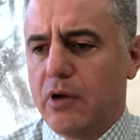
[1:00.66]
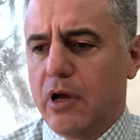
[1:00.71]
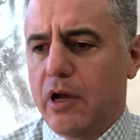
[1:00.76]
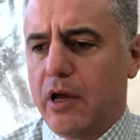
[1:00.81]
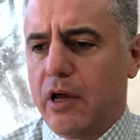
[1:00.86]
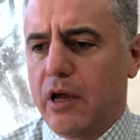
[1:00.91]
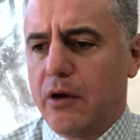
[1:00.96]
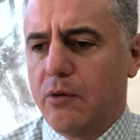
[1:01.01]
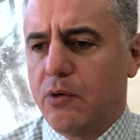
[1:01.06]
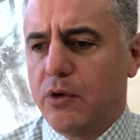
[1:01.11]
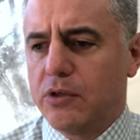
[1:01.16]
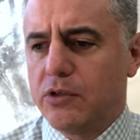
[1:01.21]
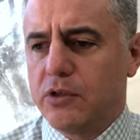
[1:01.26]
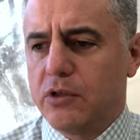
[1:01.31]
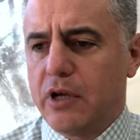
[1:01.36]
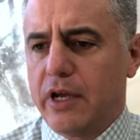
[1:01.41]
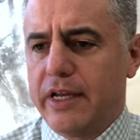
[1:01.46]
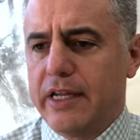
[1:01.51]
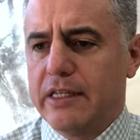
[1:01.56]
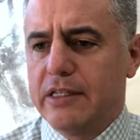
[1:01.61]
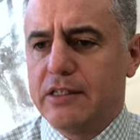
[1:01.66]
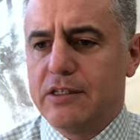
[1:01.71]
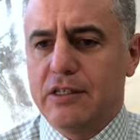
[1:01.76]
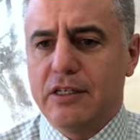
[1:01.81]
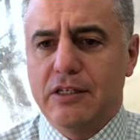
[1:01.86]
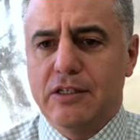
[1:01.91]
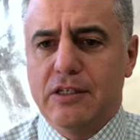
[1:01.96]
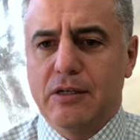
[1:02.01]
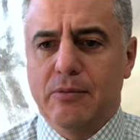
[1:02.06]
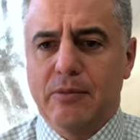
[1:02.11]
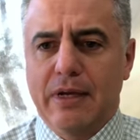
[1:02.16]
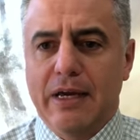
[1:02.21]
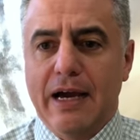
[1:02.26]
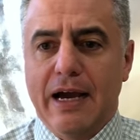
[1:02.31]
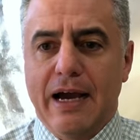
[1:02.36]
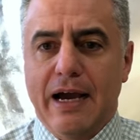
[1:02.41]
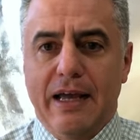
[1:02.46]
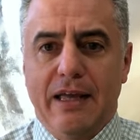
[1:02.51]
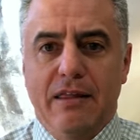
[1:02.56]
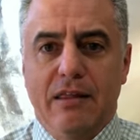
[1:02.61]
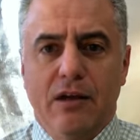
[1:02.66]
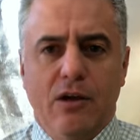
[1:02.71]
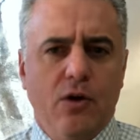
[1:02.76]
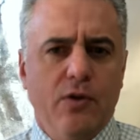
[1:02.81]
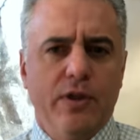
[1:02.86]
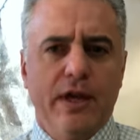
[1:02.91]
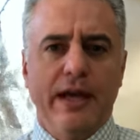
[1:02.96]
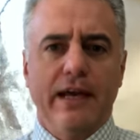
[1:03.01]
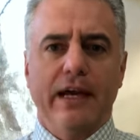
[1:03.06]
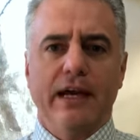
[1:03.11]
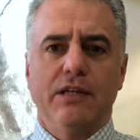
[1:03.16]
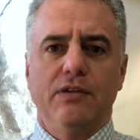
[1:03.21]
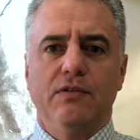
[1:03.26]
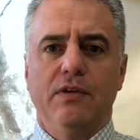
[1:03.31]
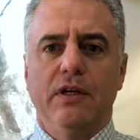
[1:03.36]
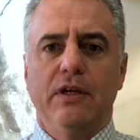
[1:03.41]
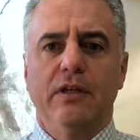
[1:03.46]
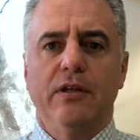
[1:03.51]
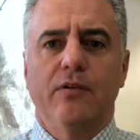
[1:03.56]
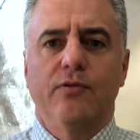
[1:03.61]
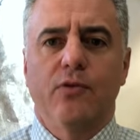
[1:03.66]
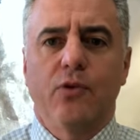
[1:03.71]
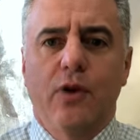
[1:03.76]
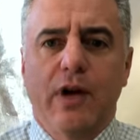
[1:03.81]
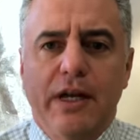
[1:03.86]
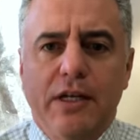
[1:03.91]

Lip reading: I didn't see some guy and think, oh, that guy's vegan, therefore